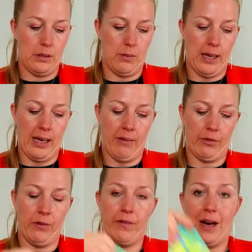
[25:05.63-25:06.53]
we have
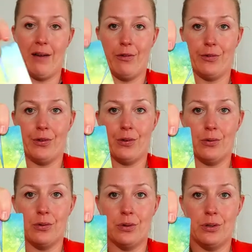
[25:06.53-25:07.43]
have the Five of
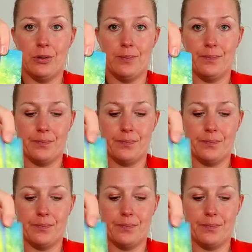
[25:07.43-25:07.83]
Swords,